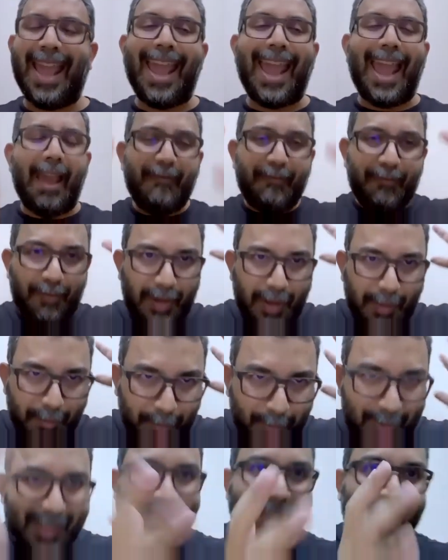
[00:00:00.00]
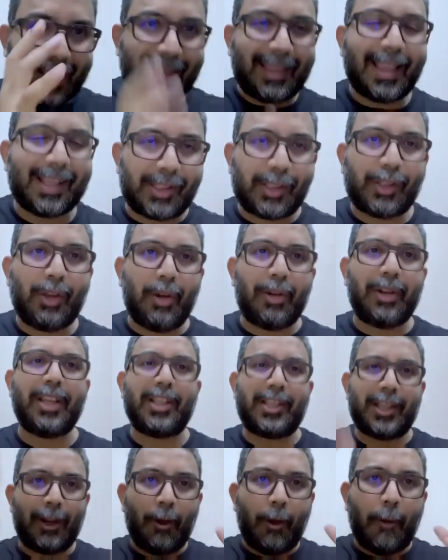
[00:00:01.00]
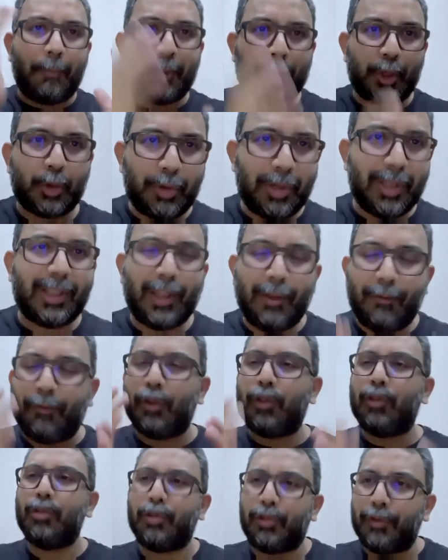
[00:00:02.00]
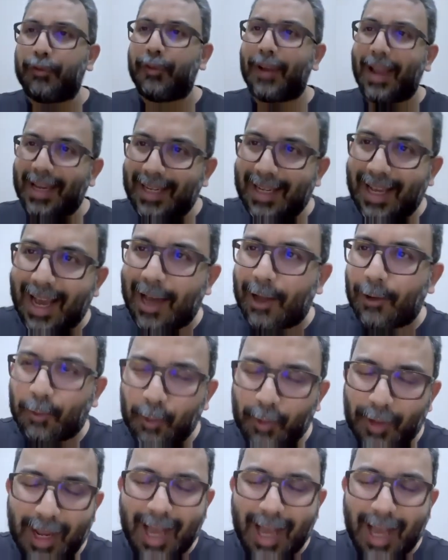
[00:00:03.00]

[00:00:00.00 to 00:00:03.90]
Every presentation is an opportunity for you to find Arun,